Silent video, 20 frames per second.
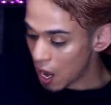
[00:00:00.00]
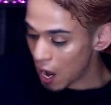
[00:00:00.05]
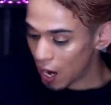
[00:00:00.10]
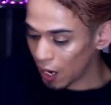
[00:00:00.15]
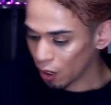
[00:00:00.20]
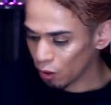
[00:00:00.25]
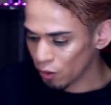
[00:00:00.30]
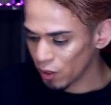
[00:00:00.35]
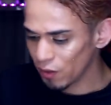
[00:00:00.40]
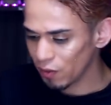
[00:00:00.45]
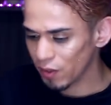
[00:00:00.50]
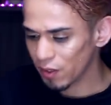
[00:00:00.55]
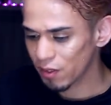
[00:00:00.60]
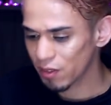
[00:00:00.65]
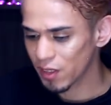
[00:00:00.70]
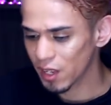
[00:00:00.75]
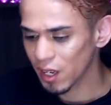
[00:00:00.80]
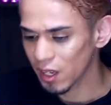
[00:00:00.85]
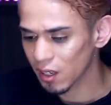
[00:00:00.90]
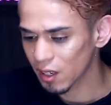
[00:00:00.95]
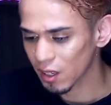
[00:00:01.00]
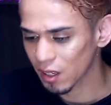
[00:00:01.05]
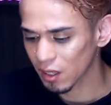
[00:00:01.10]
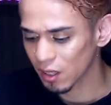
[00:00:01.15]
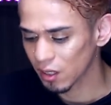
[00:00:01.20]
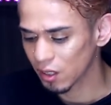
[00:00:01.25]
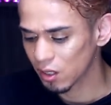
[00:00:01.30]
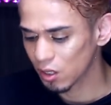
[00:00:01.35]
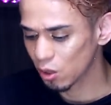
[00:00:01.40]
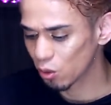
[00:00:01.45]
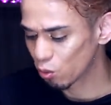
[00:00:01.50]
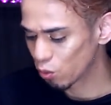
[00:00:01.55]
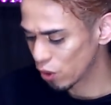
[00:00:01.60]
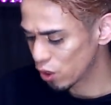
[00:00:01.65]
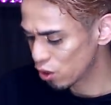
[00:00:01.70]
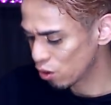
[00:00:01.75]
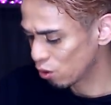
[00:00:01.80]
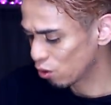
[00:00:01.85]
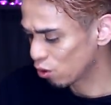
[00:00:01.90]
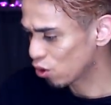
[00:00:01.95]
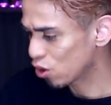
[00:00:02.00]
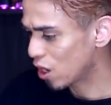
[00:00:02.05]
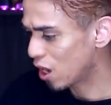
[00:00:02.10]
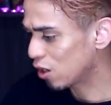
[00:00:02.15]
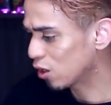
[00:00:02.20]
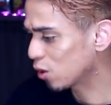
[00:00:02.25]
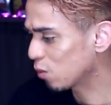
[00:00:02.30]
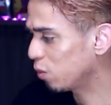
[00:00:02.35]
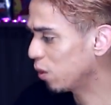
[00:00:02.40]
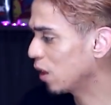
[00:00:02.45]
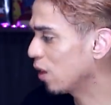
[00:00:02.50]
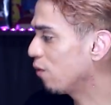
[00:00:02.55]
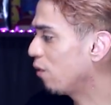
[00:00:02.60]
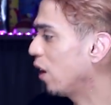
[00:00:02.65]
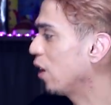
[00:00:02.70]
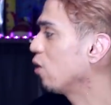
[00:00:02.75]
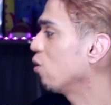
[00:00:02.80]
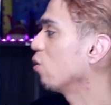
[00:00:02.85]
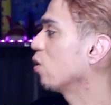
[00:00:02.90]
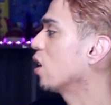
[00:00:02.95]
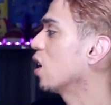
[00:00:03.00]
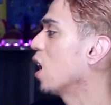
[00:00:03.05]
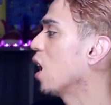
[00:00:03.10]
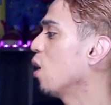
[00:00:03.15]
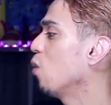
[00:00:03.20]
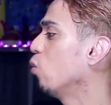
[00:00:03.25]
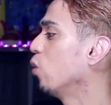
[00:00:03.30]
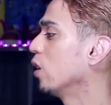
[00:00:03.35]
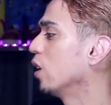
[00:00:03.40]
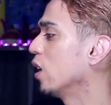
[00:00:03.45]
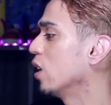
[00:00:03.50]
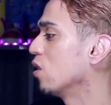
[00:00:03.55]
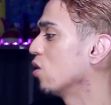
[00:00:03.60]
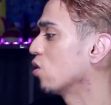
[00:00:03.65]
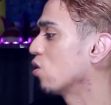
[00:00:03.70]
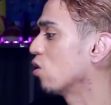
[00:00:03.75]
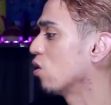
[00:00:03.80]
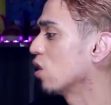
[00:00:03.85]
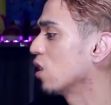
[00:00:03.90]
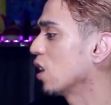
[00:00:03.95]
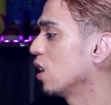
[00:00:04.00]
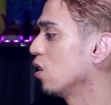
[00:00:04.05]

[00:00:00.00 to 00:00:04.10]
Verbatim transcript: I don't even think the original Child's Play vinyl came with inserts.